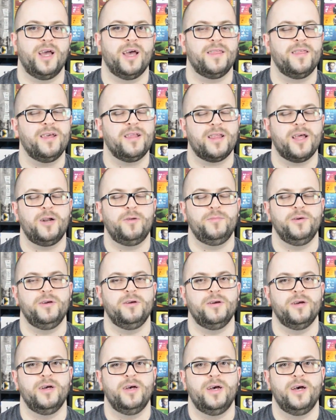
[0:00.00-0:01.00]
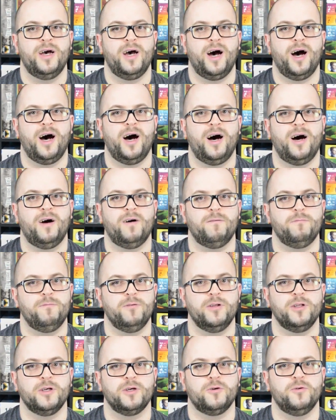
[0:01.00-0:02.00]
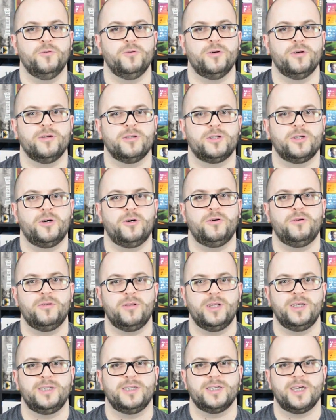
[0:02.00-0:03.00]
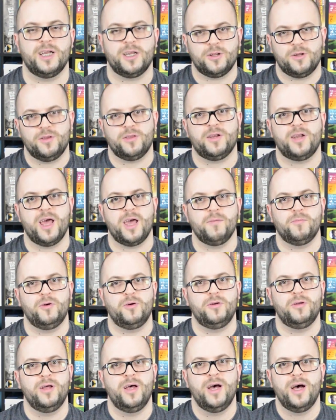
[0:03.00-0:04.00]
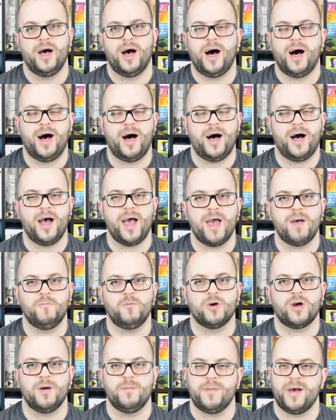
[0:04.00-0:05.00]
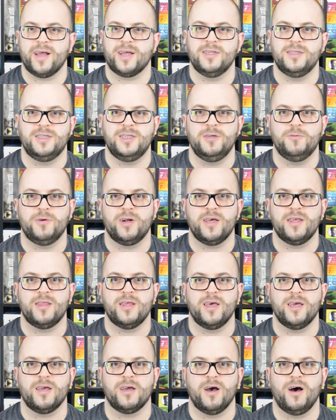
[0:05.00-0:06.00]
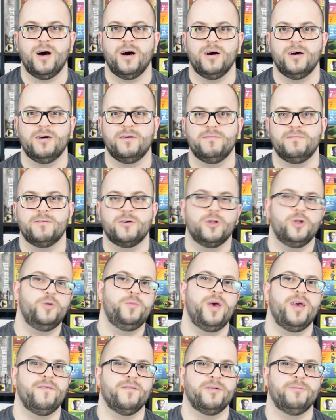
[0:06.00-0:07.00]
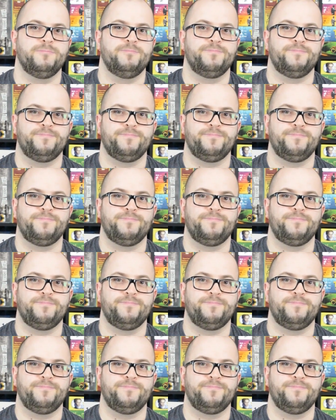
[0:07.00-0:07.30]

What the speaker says: I think that'll be really cool. So let's get it to the table, and we'll come back and see what I think of Gloomhaven.